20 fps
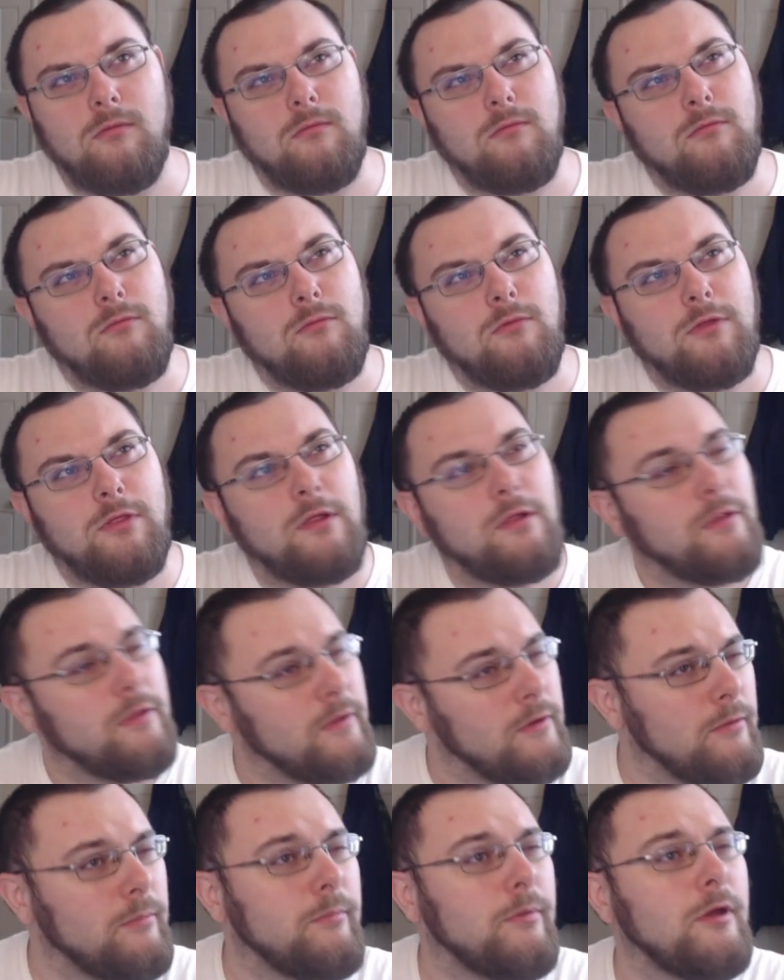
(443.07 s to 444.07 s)
with a
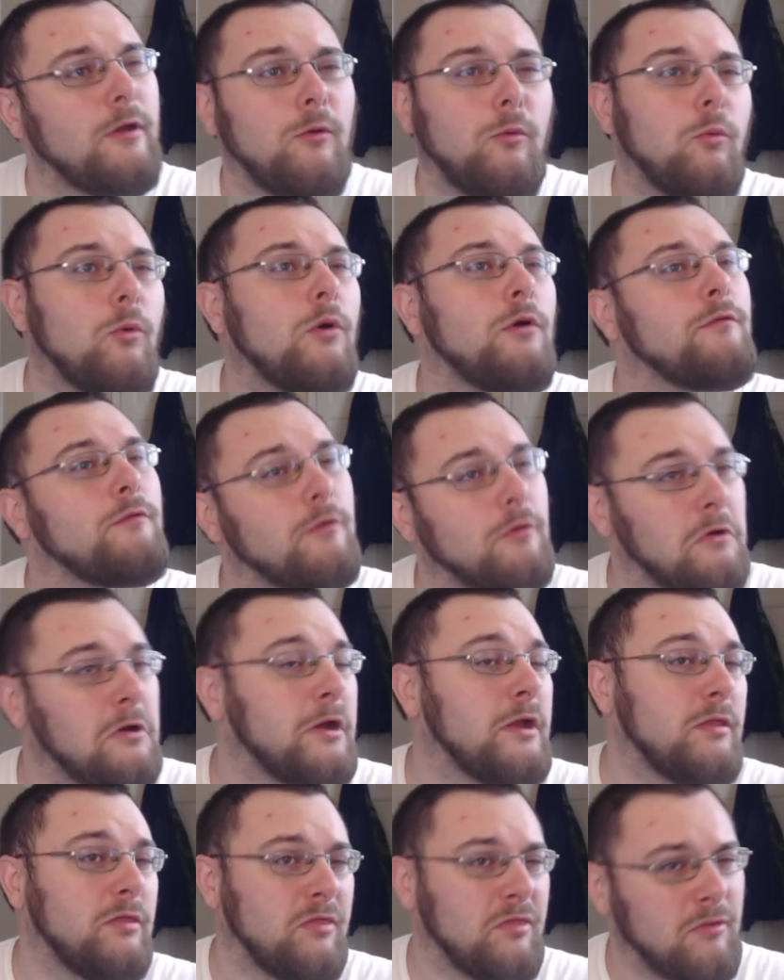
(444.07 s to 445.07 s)
little bit of
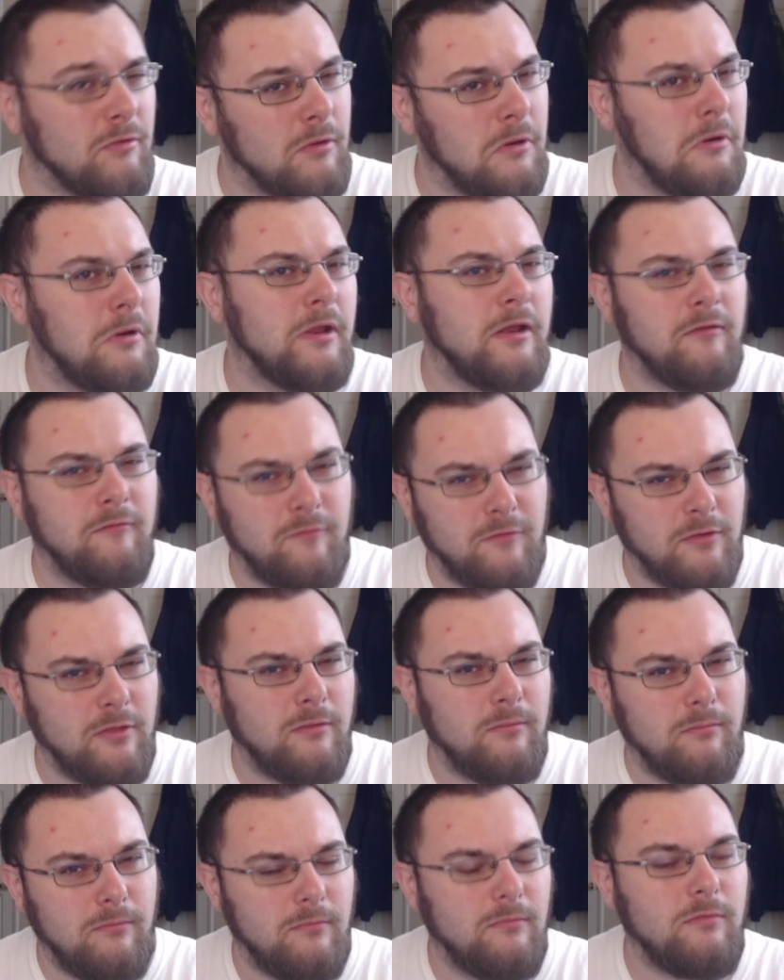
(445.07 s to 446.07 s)
Wolverine thrown in
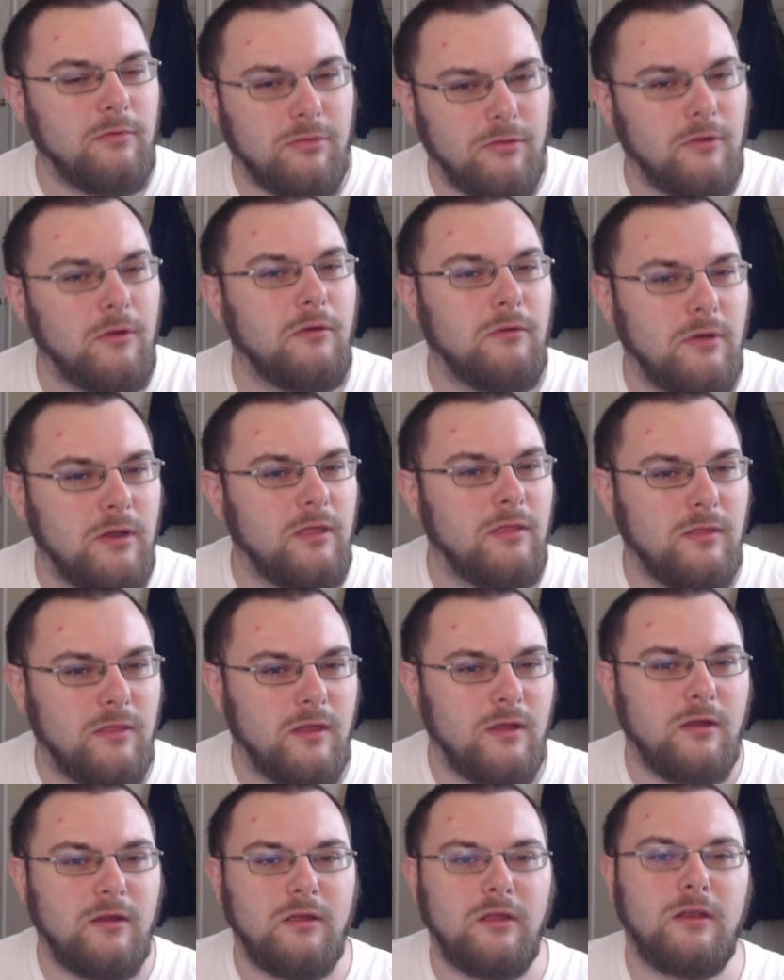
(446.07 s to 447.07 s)

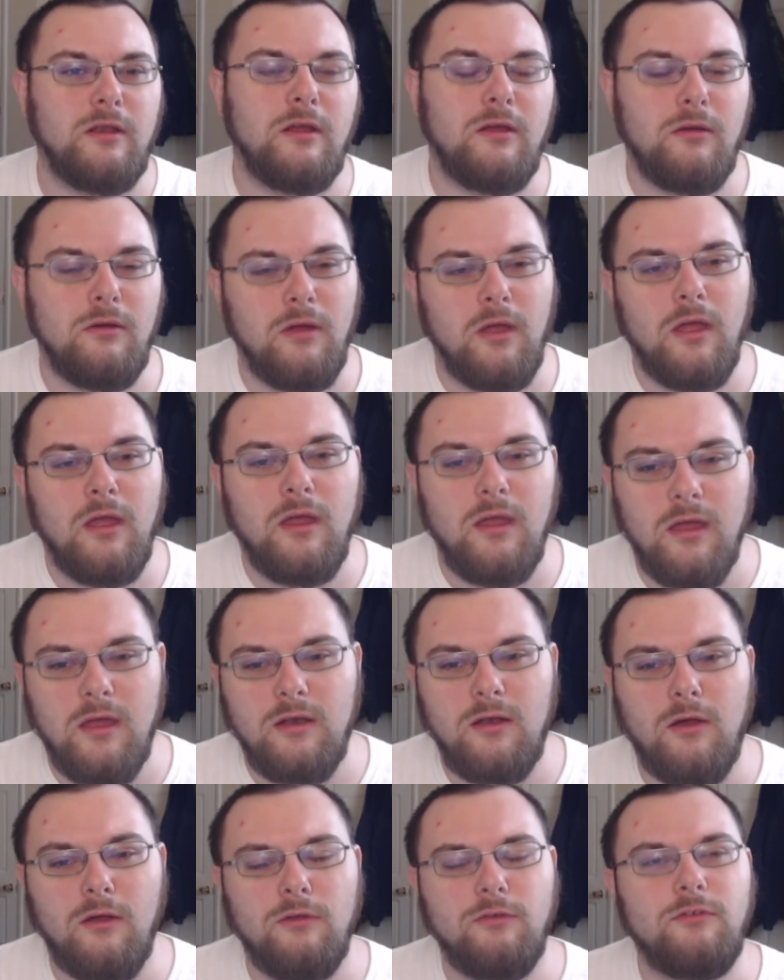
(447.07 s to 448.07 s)
there, you know? And
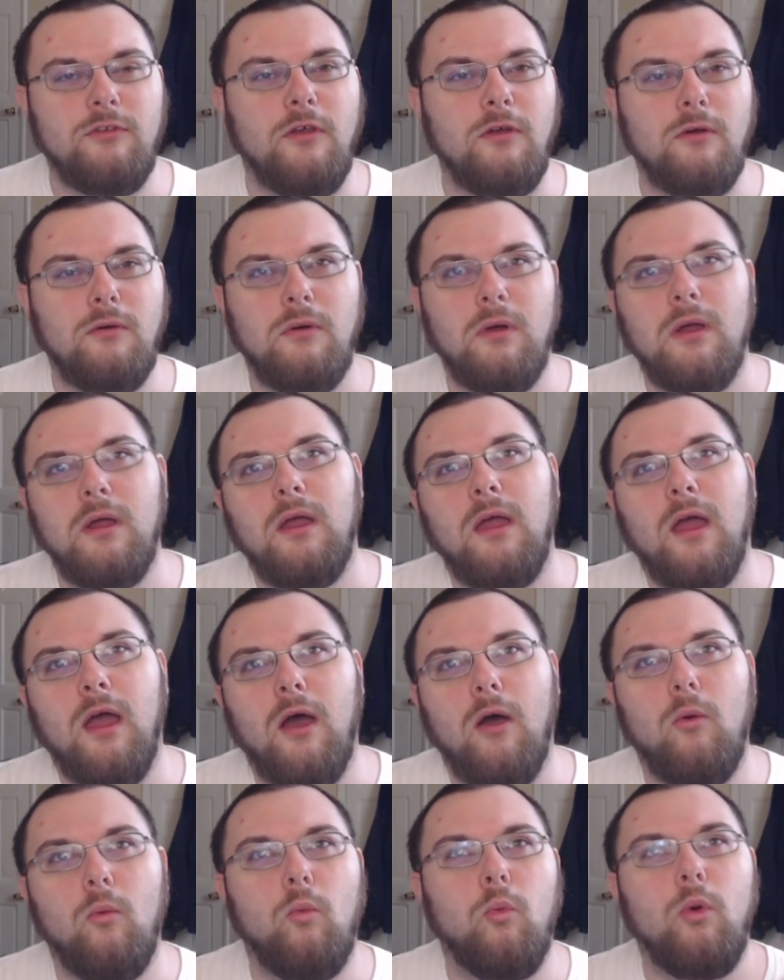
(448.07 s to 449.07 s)
also
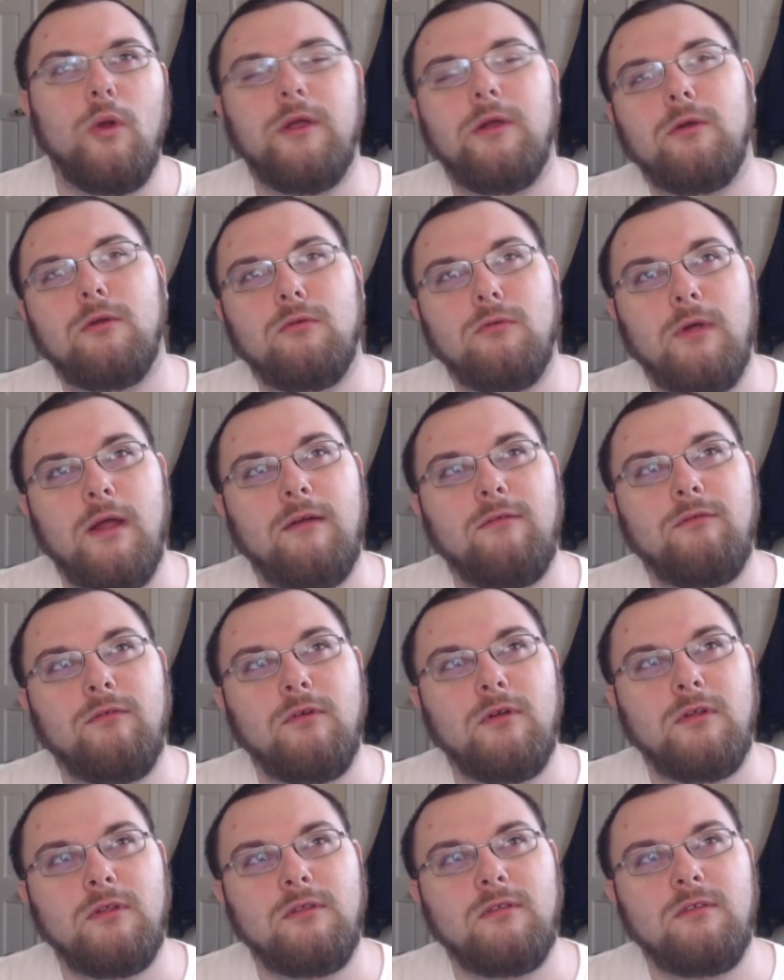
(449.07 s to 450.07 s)
a weird
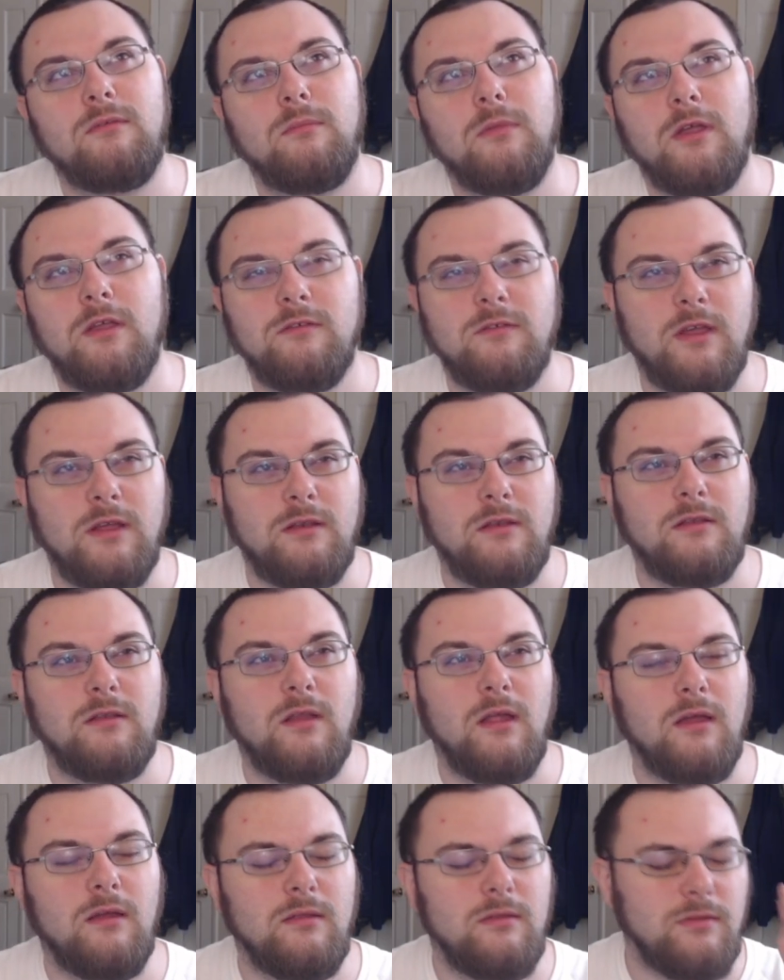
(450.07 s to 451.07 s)
reference, because
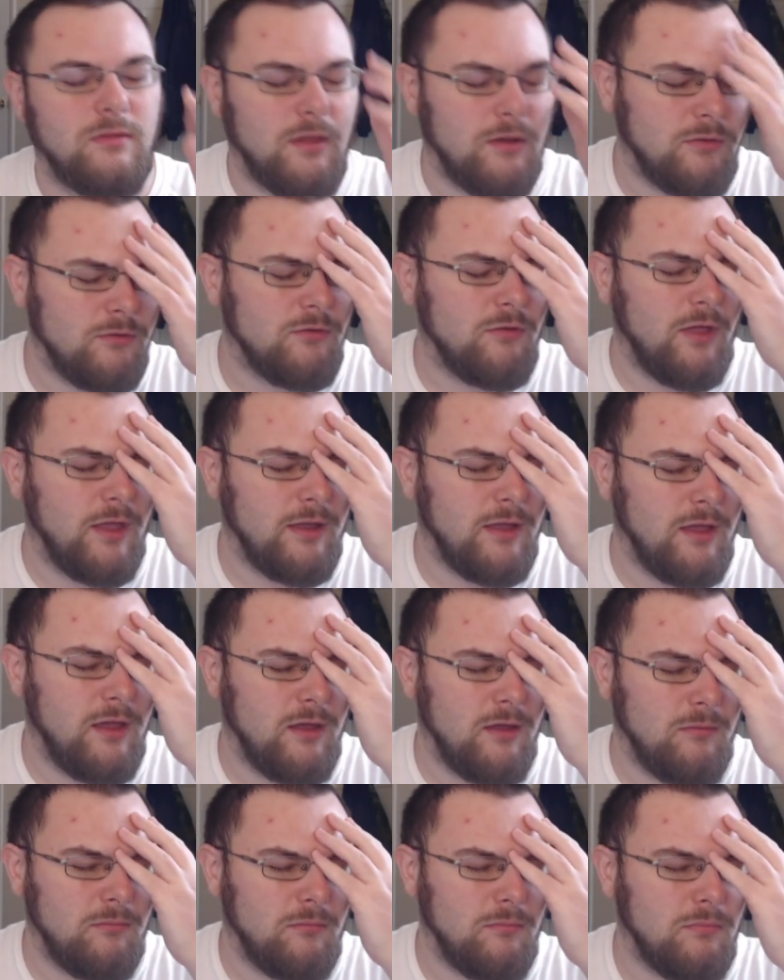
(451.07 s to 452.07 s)
there's like
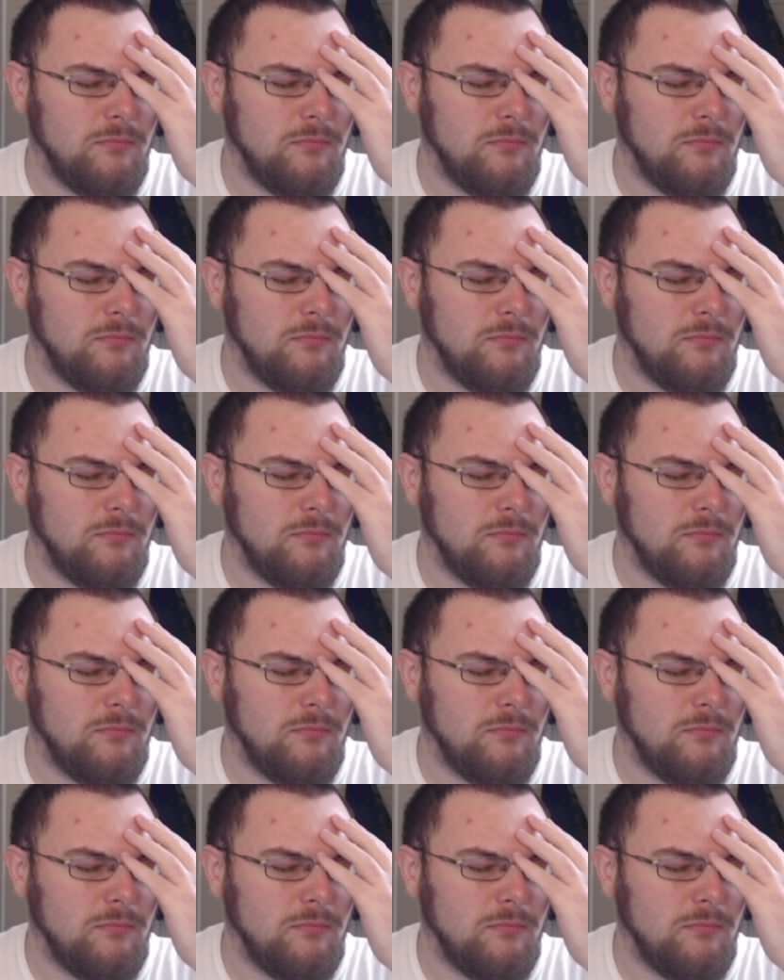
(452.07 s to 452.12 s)
an